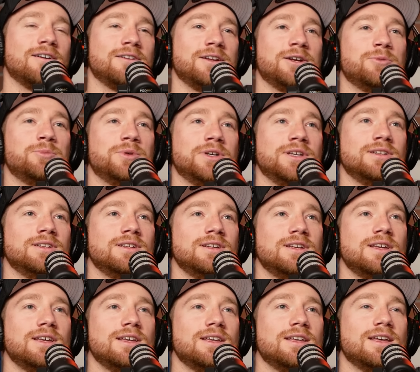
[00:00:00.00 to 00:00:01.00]
out here. But
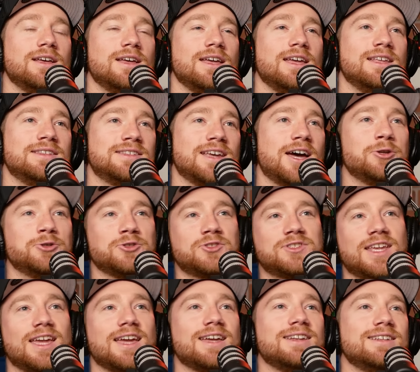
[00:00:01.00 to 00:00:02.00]
as I
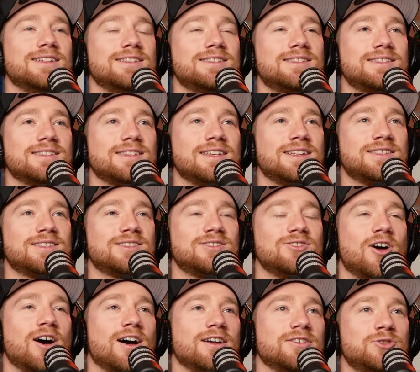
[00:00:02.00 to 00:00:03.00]
understand,
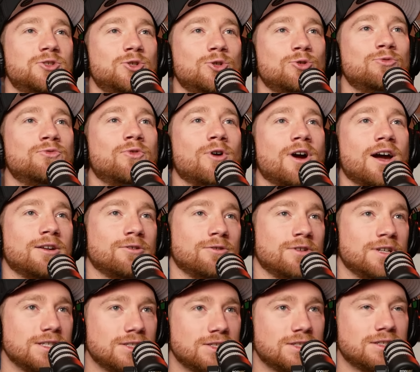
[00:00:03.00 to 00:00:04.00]
it's not too far out
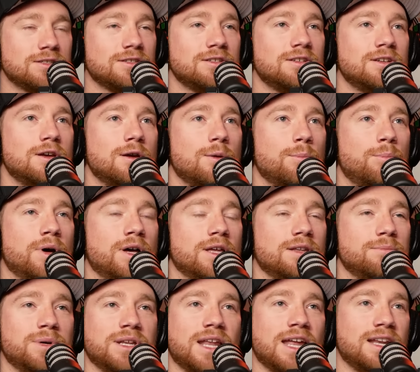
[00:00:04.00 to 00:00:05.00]
of reach.
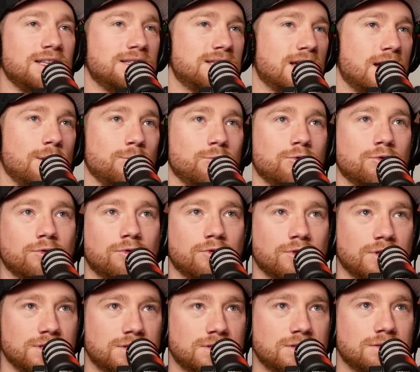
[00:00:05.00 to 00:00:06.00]
But anytime you
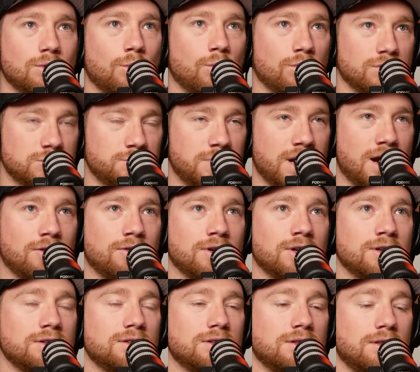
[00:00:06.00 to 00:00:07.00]
increase
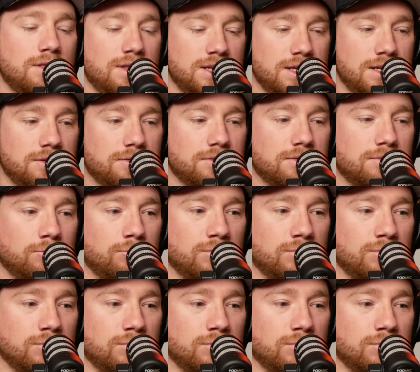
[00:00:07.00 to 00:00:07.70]
horsepower, the